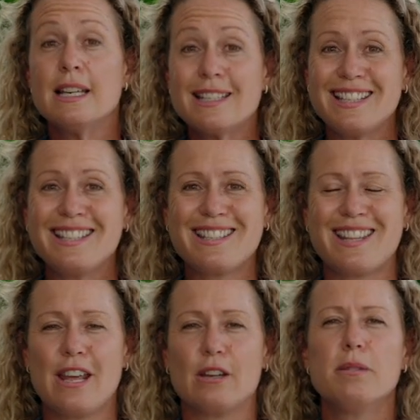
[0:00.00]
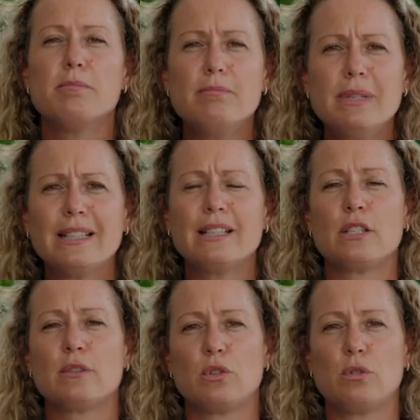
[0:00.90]
Since then,
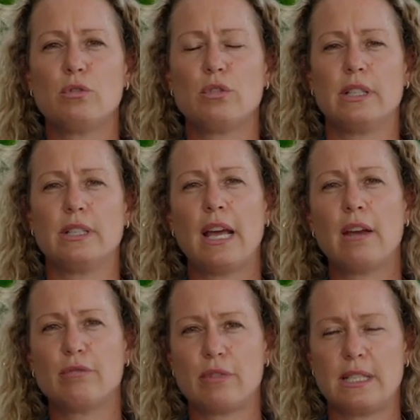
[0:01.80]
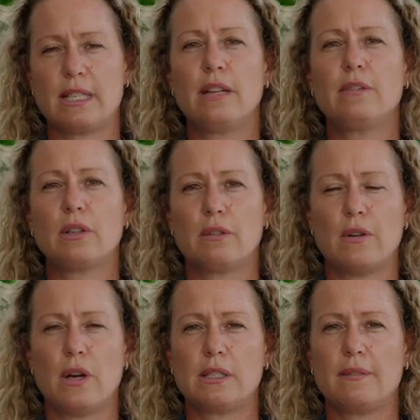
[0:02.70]
millions of children have received the
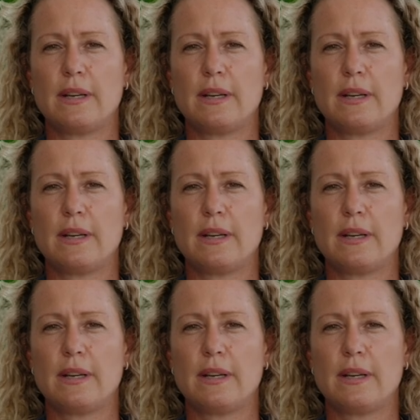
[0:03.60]
Pfizer